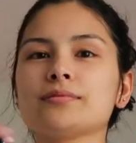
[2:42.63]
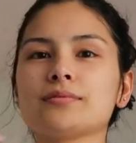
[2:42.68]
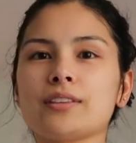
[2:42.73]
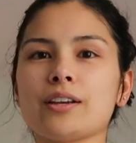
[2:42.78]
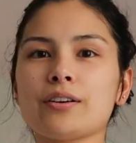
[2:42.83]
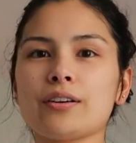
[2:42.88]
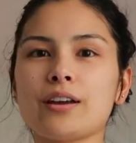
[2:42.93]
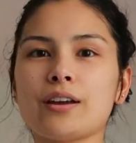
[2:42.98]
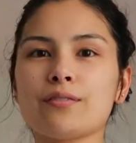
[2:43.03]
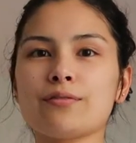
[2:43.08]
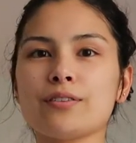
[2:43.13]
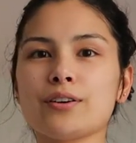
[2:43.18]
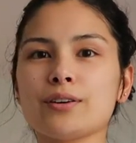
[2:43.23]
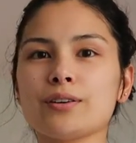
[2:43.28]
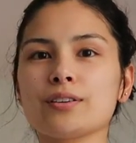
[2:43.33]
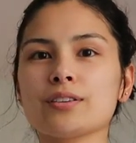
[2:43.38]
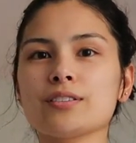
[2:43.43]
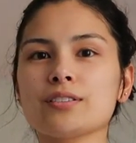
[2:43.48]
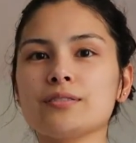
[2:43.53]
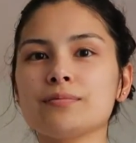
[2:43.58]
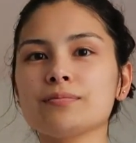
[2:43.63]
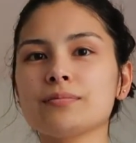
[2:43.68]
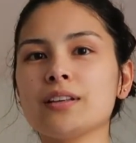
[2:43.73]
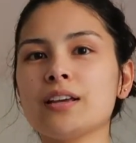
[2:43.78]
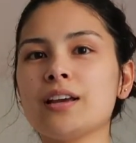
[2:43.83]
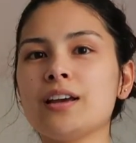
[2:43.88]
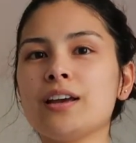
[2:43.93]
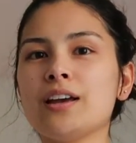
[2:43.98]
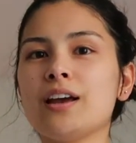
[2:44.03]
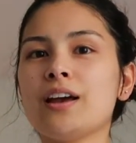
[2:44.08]
Okay folks,
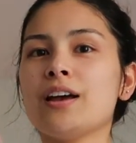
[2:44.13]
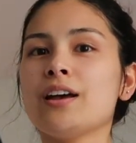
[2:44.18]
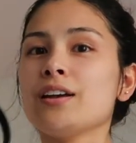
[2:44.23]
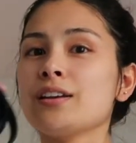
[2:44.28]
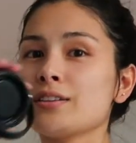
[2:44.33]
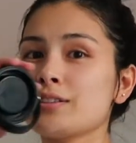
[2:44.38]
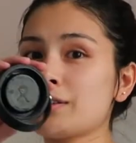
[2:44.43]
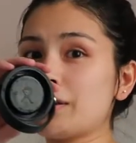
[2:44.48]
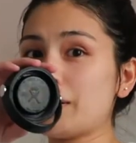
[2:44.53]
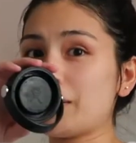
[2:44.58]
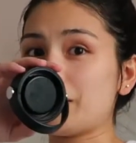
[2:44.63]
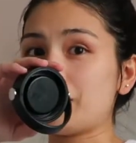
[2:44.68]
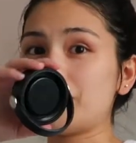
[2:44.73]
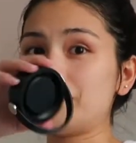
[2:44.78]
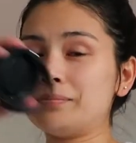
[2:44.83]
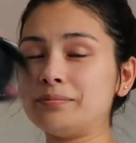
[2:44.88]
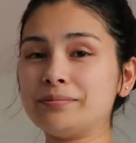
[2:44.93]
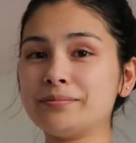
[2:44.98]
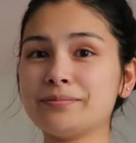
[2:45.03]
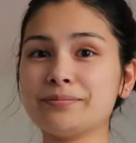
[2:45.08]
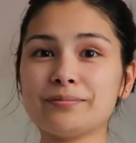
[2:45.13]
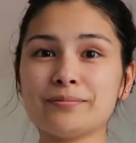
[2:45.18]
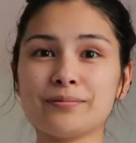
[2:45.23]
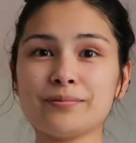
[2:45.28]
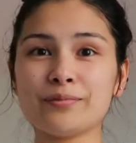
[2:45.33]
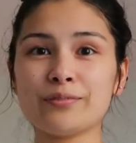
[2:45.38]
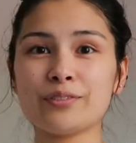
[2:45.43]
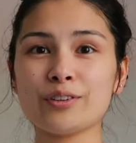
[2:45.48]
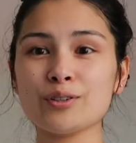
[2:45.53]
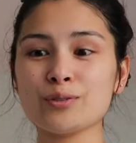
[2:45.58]
so
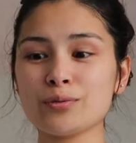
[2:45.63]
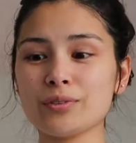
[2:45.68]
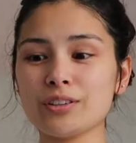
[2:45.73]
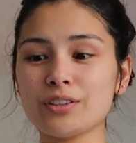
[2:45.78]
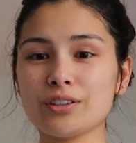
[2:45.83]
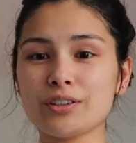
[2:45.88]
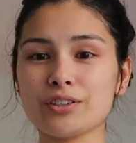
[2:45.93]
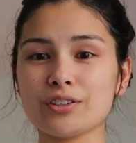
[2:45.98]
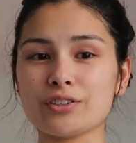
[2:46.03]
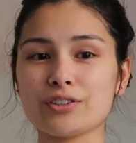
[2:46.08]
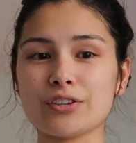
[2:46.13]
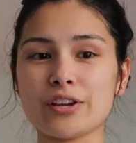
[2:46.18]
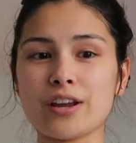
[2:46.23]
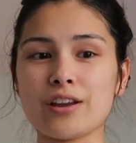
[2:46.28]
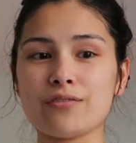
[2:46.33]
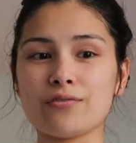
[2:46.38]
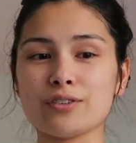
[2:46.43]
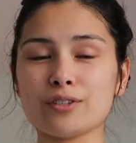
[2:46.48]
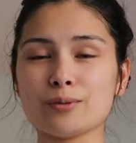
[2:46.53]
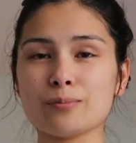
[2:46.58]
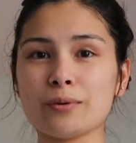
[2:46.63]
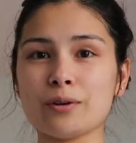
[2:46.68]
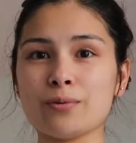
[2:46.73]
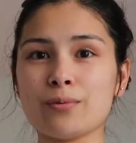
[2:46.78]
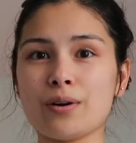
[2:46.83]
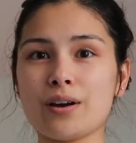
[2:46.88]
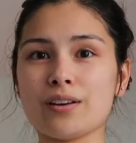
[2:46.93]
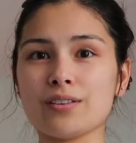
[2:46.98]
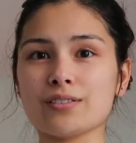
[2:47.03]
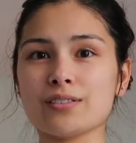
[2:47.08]
feels really good to shave. It's been a
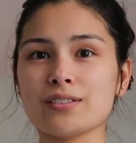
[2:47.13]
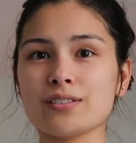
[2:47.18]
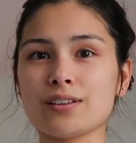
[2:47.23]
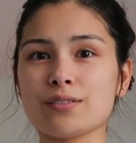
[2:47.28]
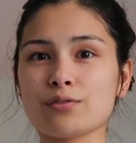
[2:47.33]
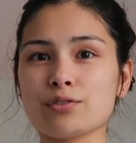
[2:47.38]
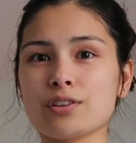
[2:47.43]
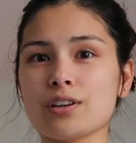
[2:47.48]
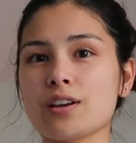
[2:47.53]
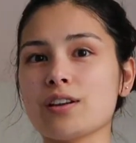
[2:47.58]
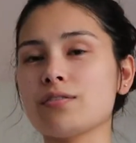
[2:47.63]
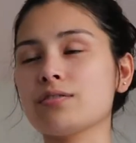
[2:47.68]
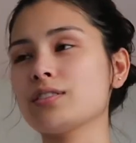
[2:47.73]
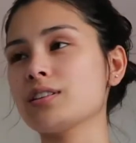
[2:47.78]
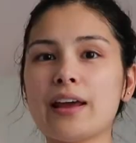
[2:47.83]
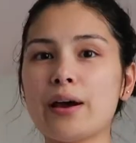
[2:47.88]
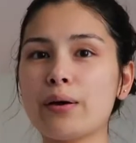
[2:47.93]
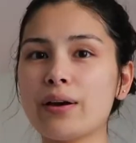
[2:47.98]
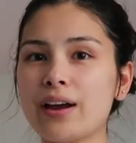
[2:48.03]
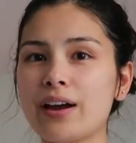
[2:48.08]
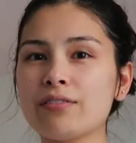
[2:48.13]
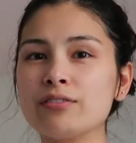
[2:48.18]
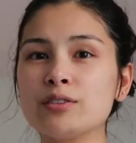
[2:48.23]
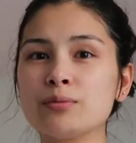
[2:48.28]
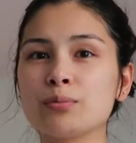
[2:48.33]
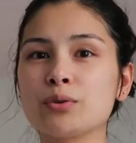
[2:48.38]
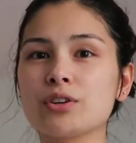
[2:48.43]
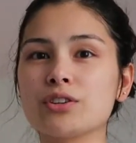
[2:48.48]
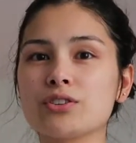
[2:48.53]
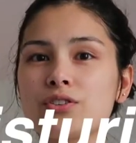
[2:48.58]
while since I've shaved. Now I have to
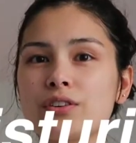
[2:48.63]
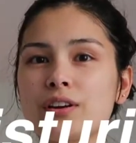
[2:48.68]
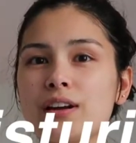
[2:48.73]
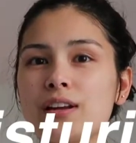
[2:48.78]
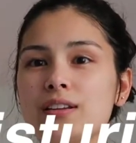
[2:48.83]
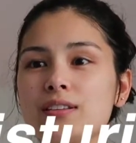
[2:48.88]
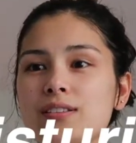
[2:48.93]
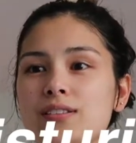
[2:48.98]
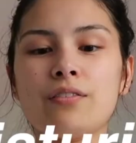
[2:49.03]
moisturize.